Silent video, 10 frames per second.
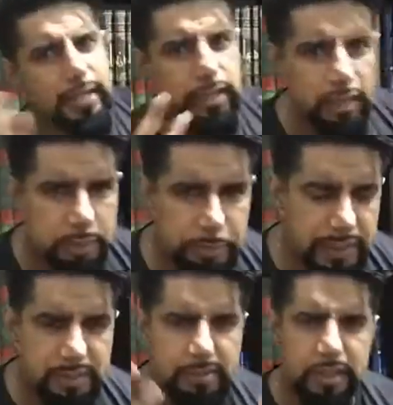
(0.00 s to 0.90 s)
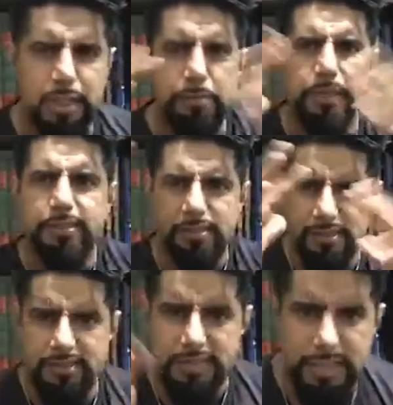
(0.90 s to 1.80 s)
luck because I committed a
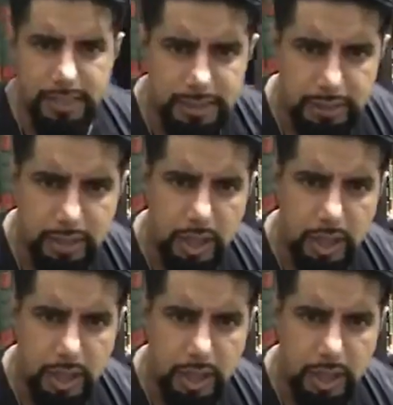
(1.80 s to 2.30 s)
sin.